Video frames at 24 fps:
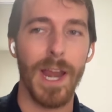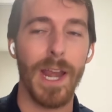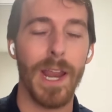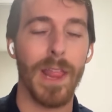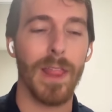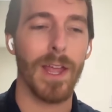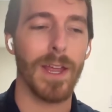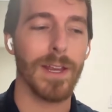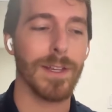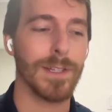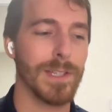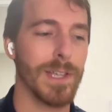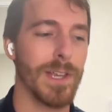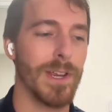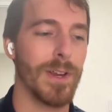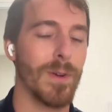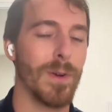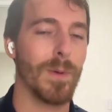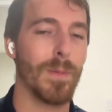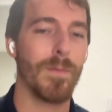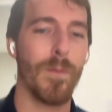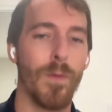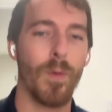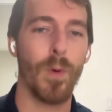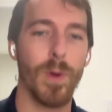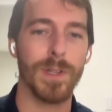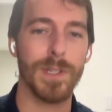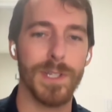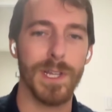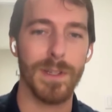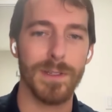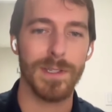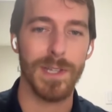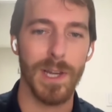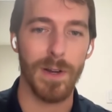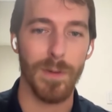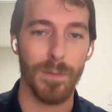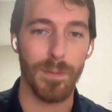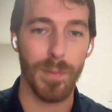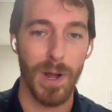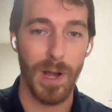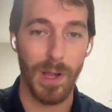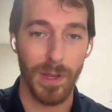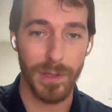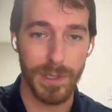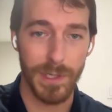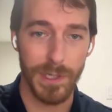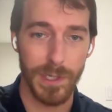Kind of nice to hear a voice outside of
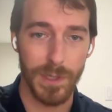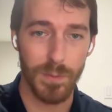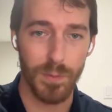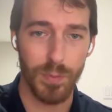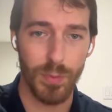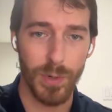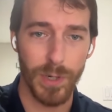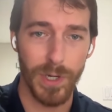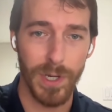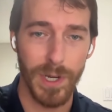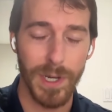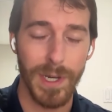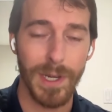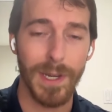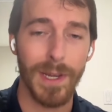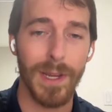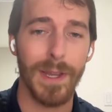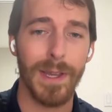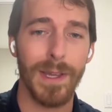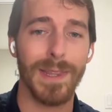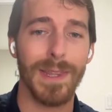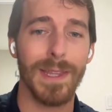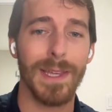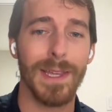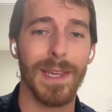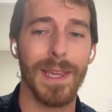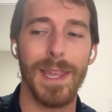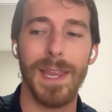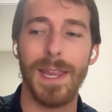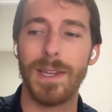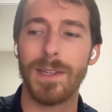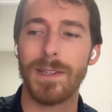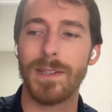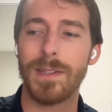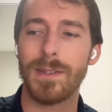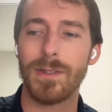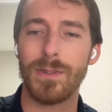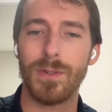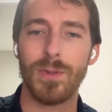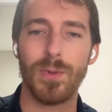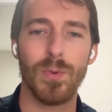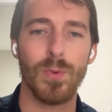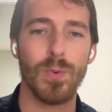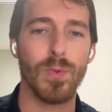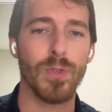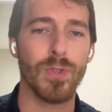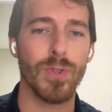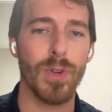politics bringing the heat
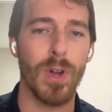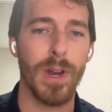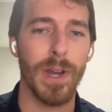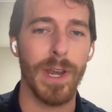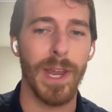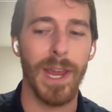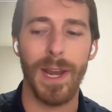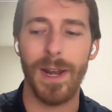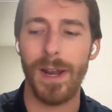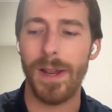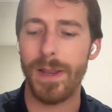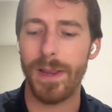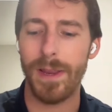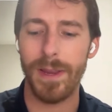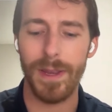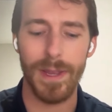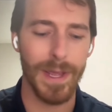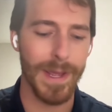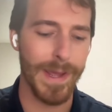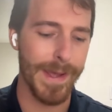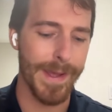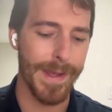to Sean Hannity.